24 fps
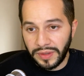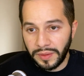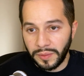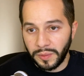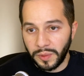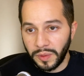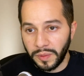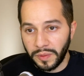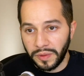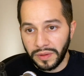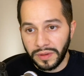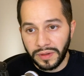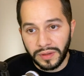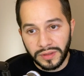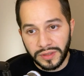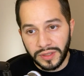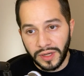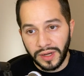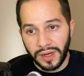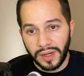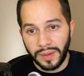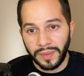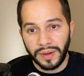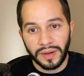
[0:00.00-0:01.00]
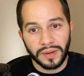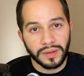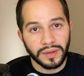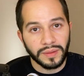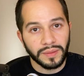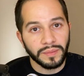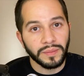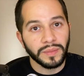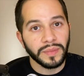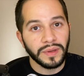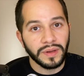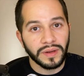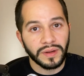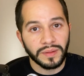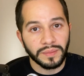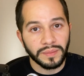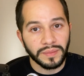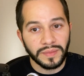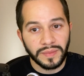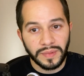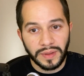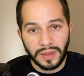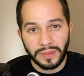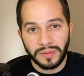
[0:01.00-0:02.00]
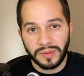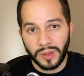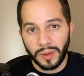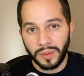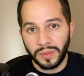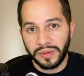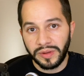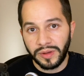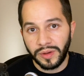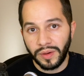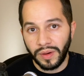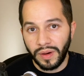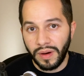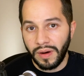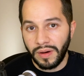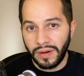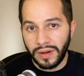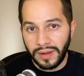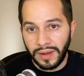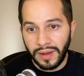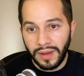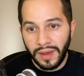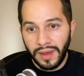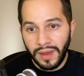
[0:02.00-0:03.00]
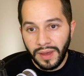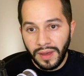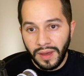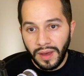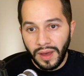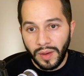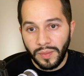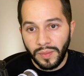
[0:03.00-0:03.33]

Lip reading: we were talking about, BMW, Audi, and